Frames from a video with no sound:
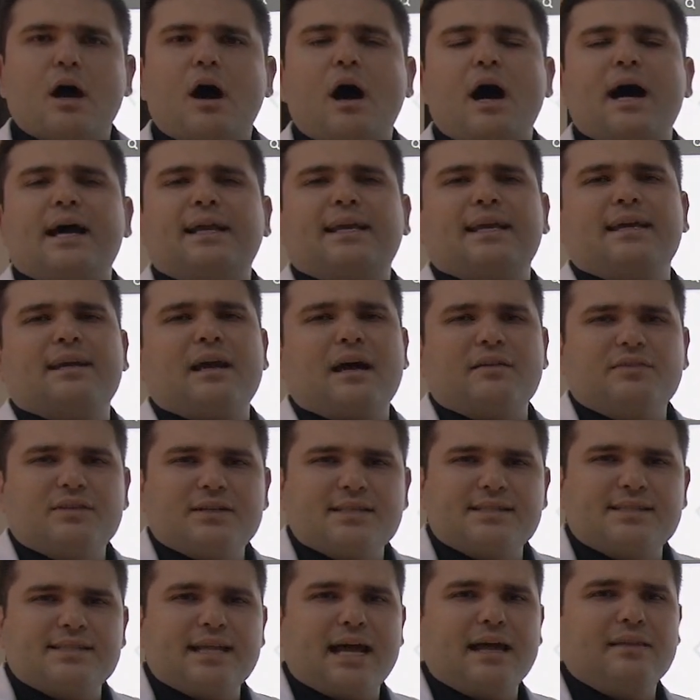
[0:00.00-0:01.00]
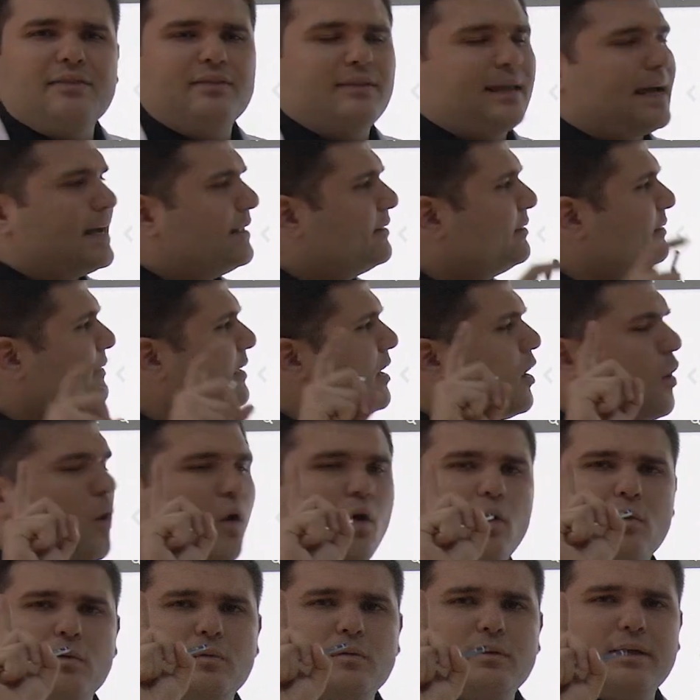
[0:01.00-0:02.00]
I can understand that the
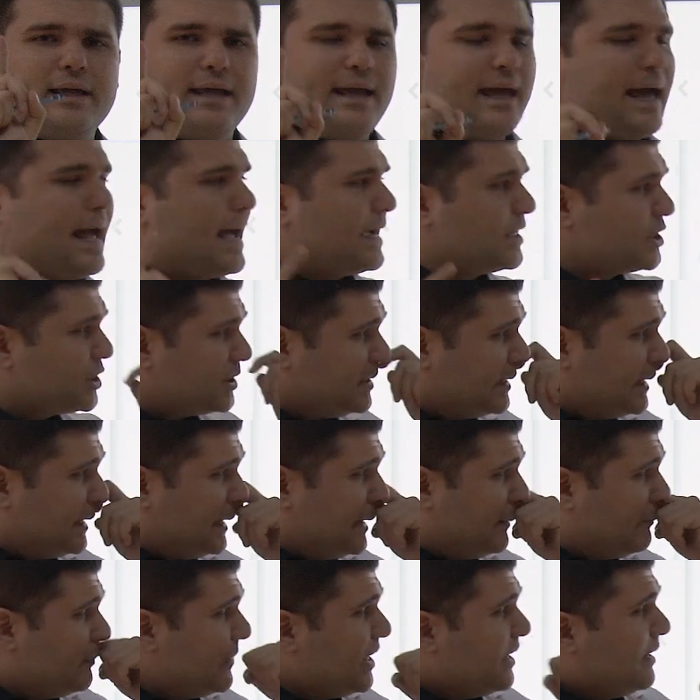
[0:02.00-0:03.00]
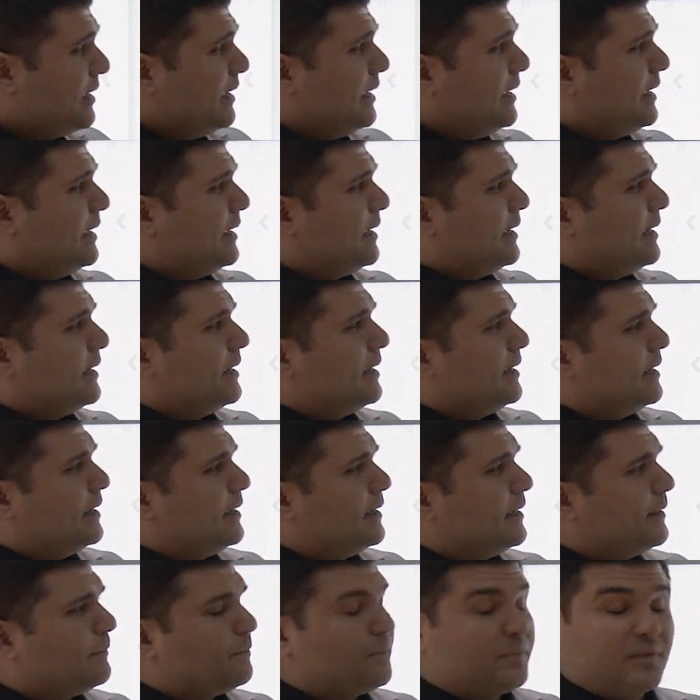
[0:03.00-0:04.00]
only actually
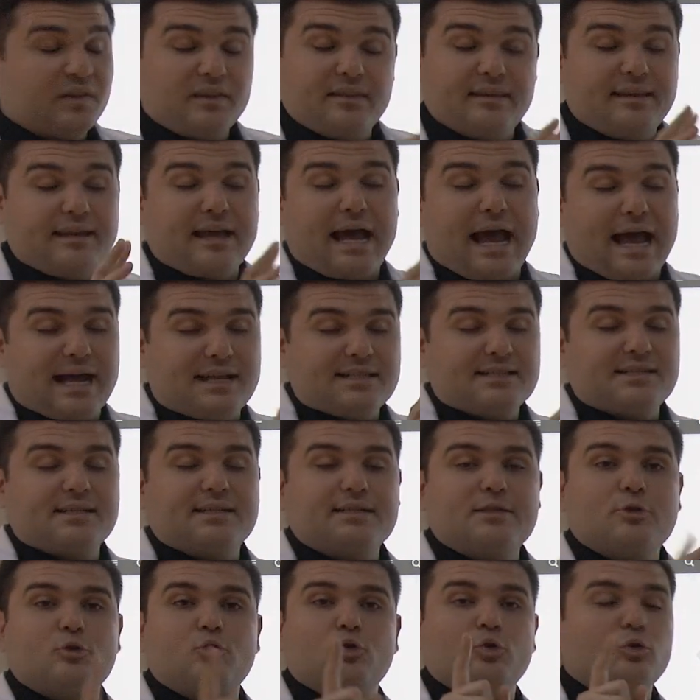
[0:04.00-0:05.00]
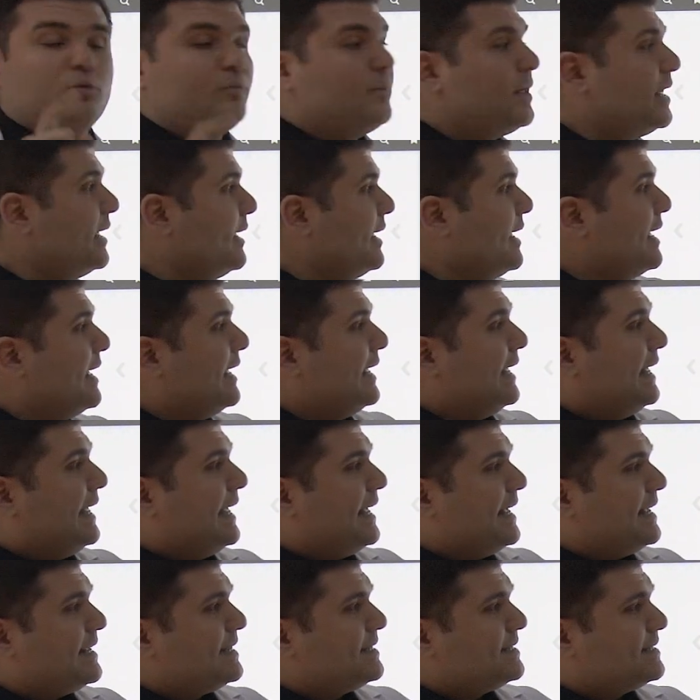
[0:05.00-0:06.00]
the answers could be
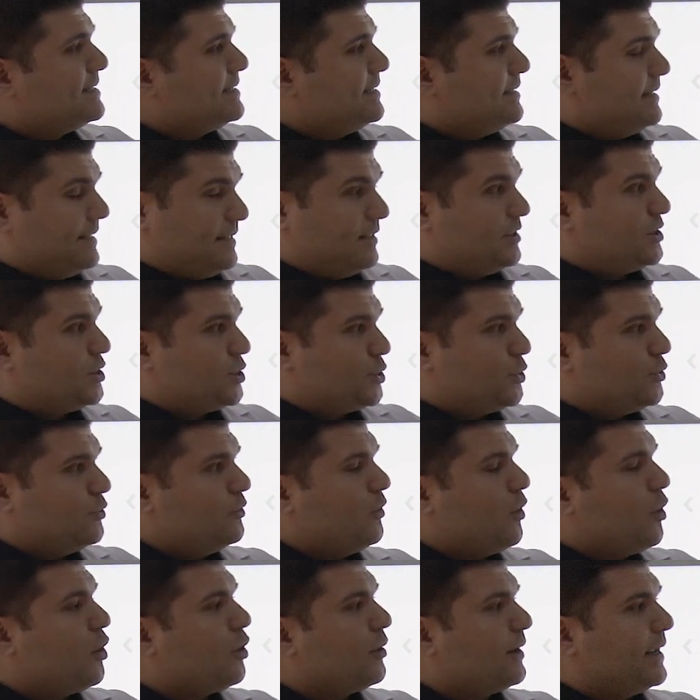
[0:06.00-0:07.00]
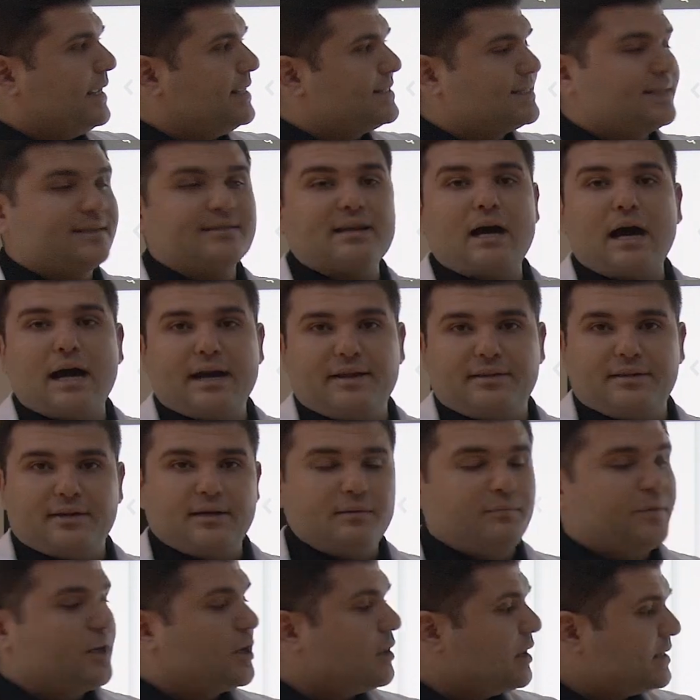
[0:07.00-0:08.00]
is to or isn't
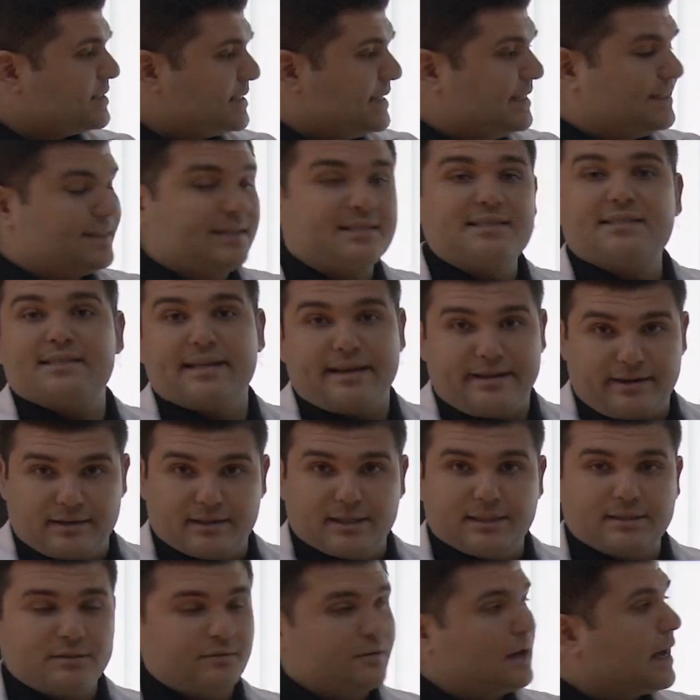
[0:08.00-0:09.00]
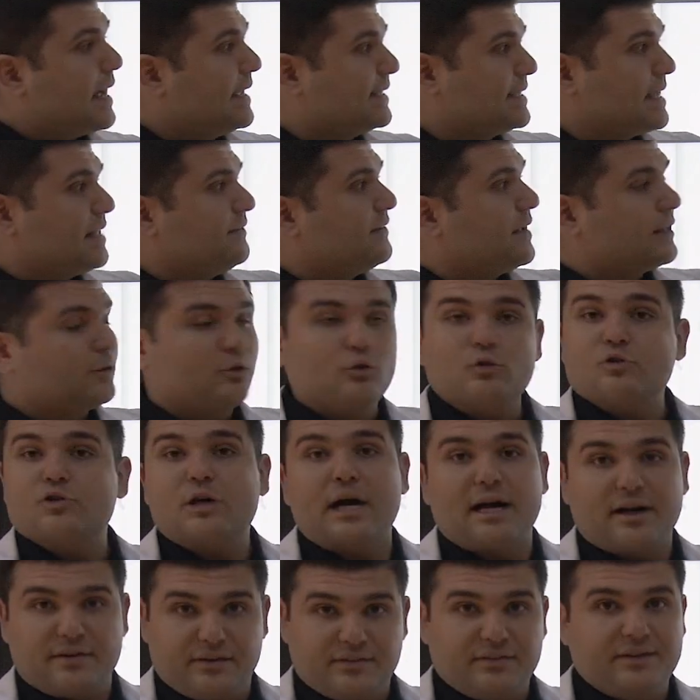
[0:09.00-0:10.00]
either because it is singular. I cannot use
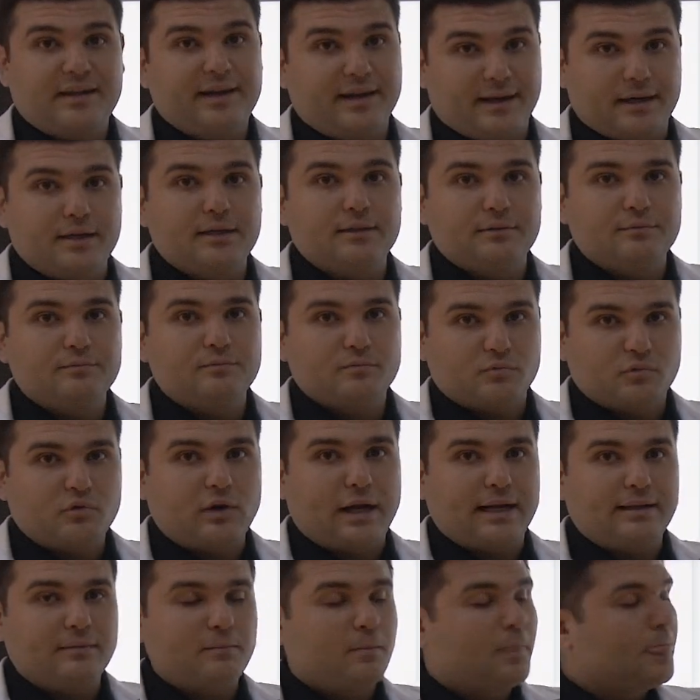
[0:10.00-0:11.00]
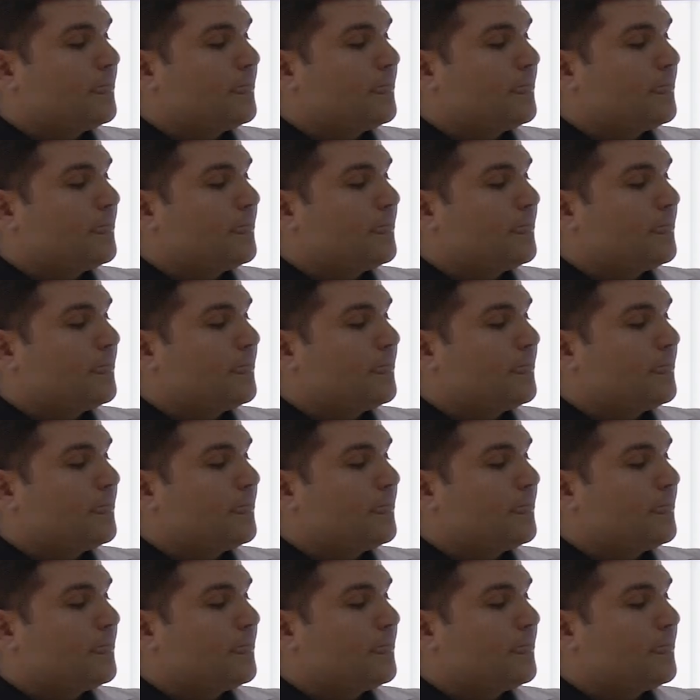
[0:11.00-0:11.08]
aren't here, right?